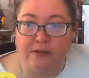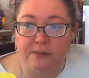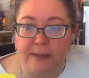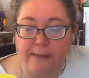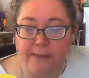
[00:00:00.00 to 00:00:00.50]
those
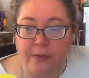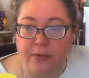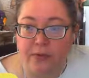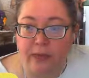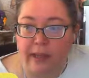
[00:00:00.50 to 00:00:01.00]
people
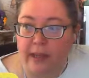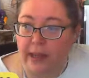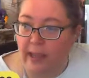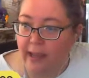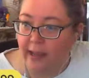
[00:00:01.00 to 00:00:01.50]
who are like,
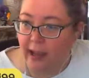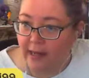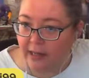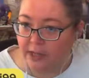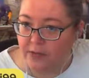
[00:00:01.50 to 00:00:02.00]
hey, I
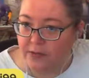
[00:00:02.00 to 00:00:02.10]
like